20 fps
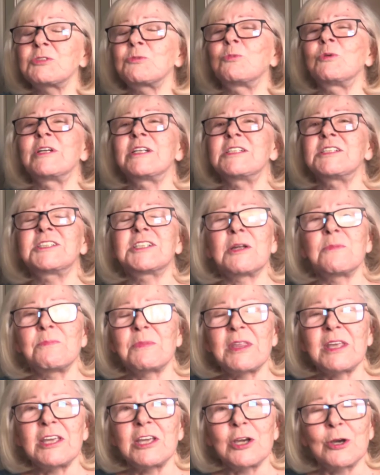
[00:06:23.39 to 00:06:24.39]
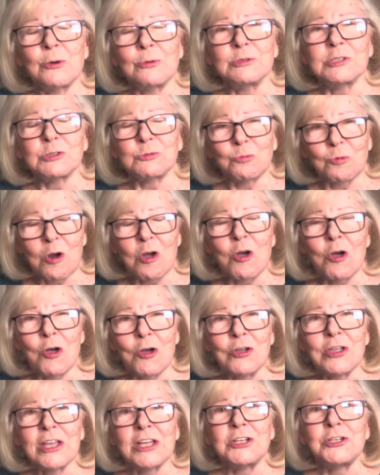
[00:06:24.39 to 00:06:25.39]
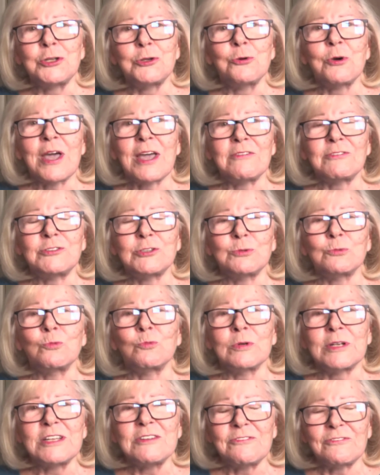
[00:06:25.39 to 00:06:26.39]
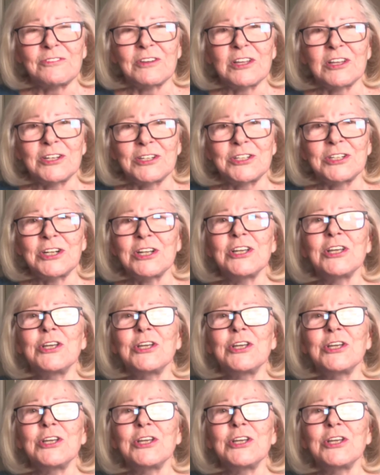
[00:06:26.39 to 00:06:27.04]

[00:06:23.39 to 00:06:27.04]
when something goes wrong and you have to refund